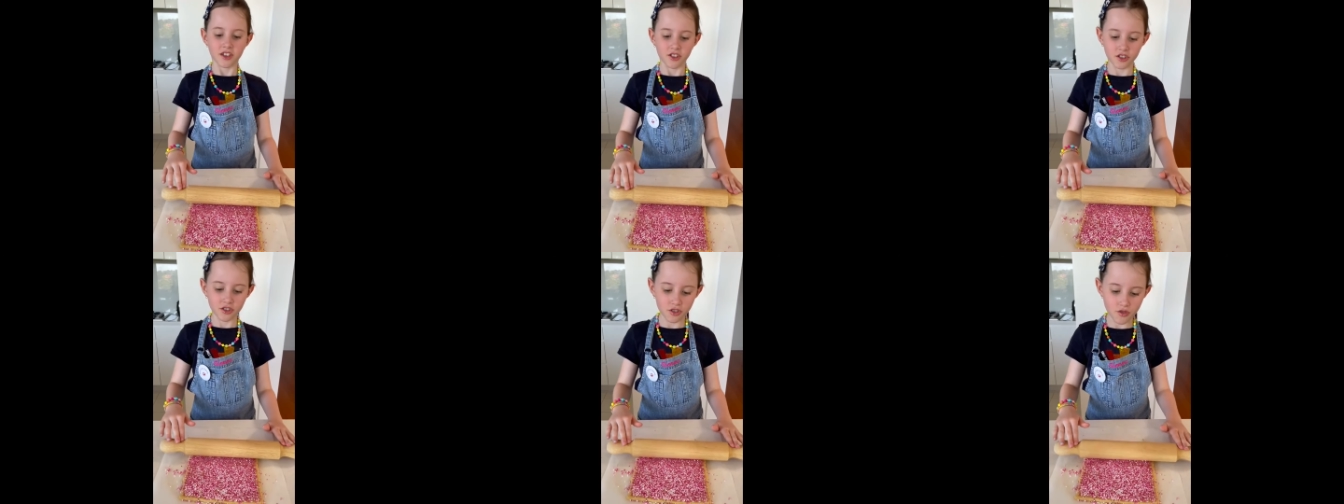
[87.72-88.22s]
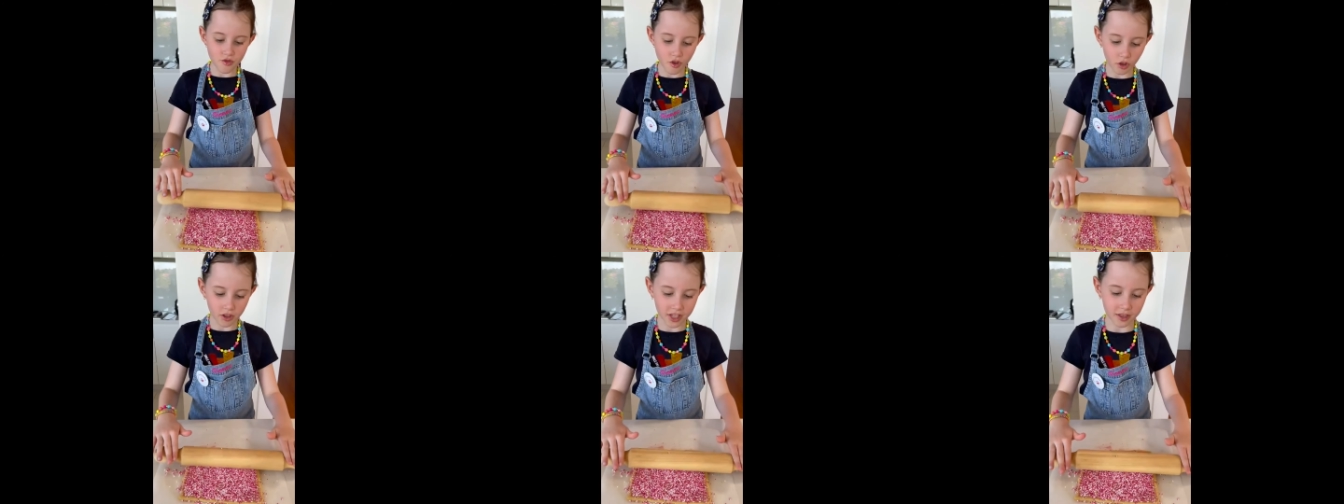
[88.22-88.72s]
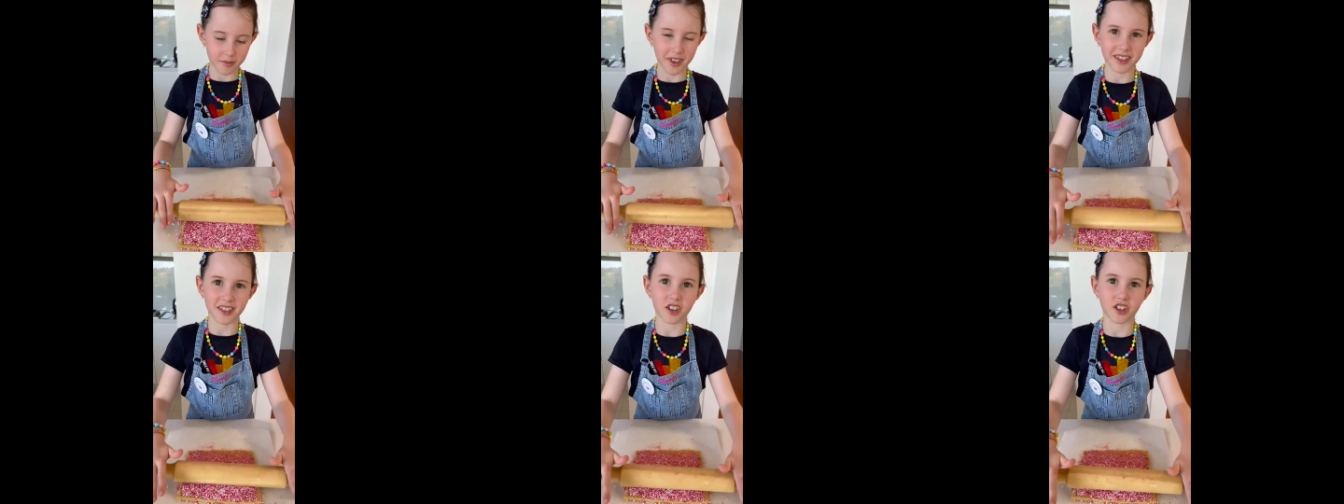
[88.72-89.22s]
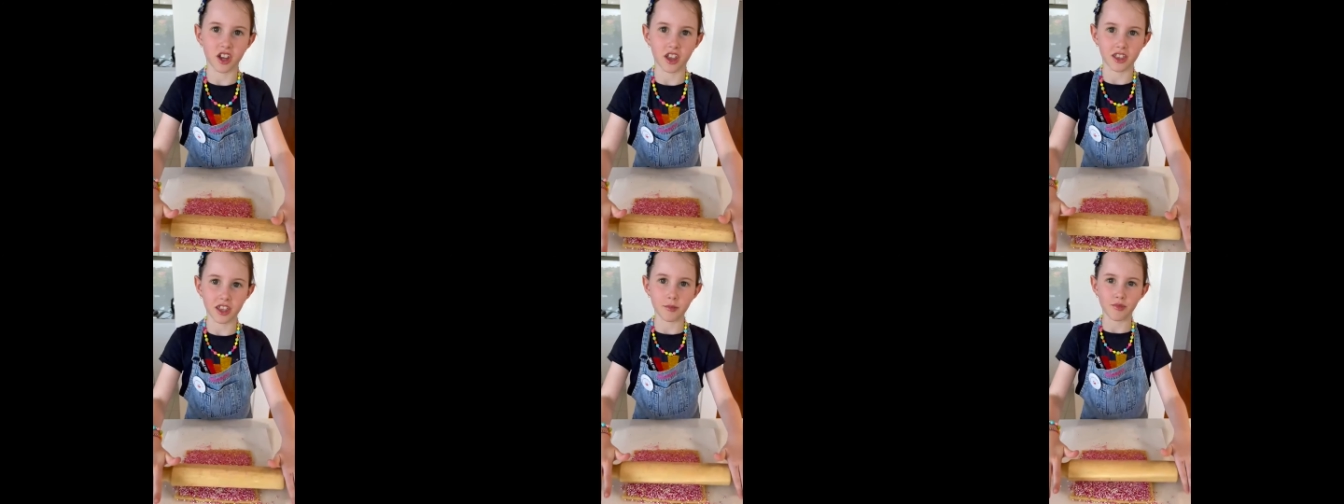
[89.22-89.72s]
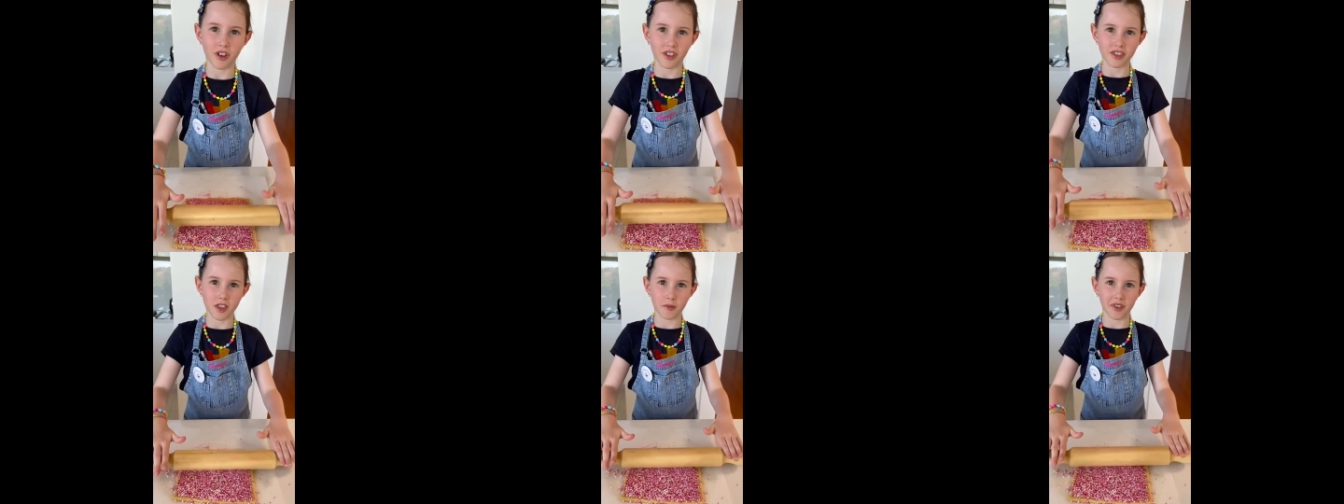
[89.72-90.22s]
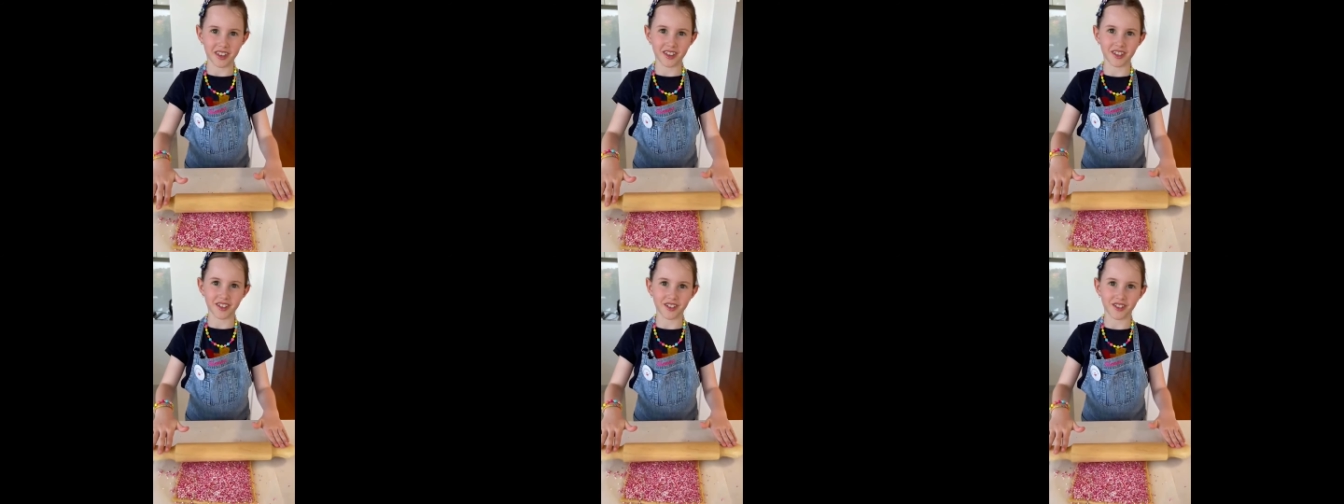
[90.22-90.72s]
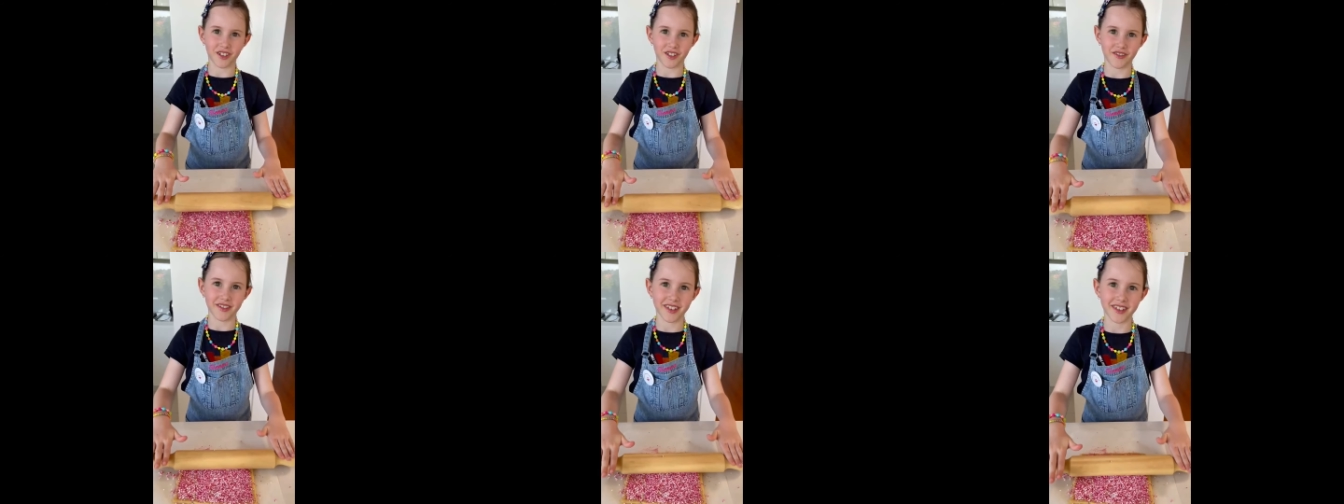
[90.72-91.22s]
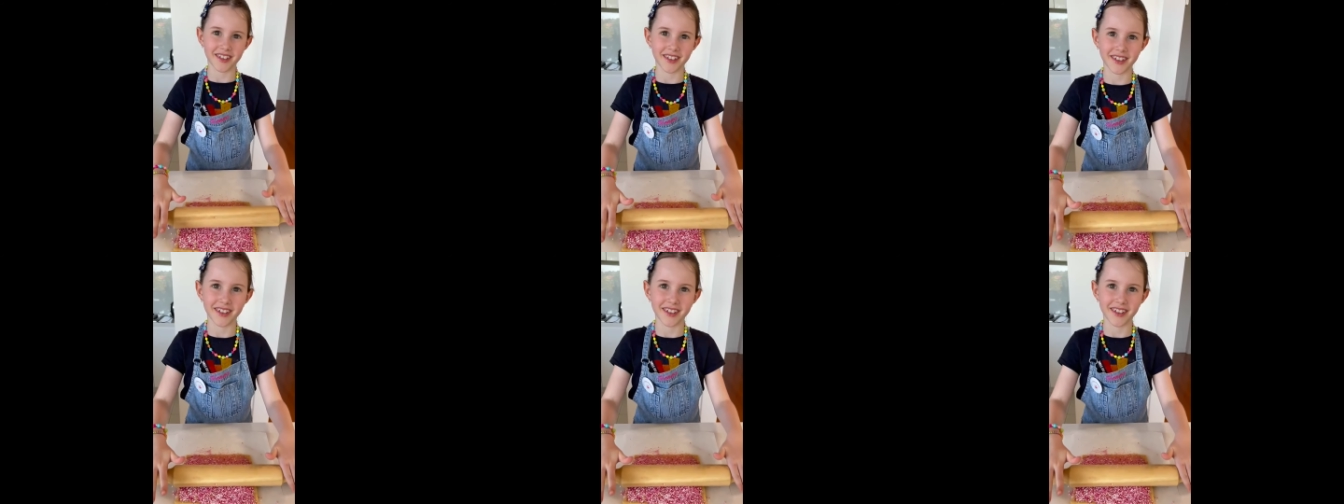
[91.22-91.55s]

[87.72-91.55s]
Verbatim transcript: Use a rolling pin to gently press them into the surface.